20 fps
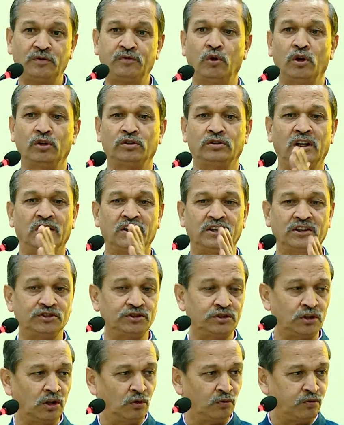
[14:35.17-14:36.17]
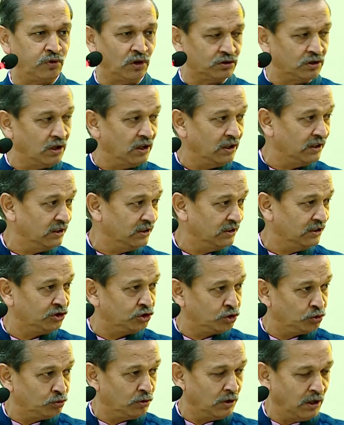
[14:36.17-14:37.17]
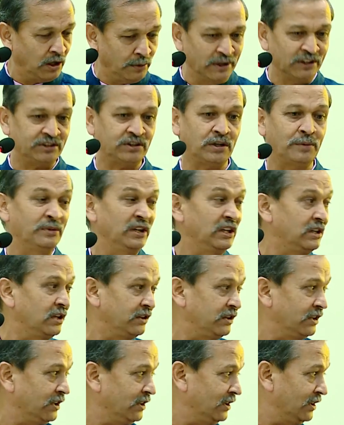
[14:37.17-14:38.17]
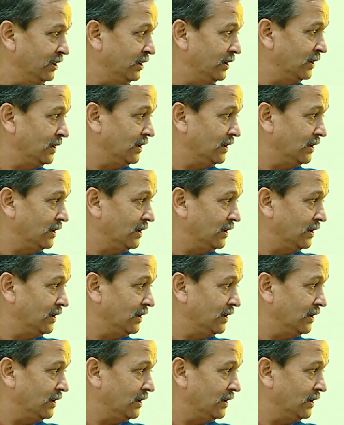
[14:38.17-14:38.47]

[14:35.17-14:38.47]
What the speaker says: for the reserve for the MSME category.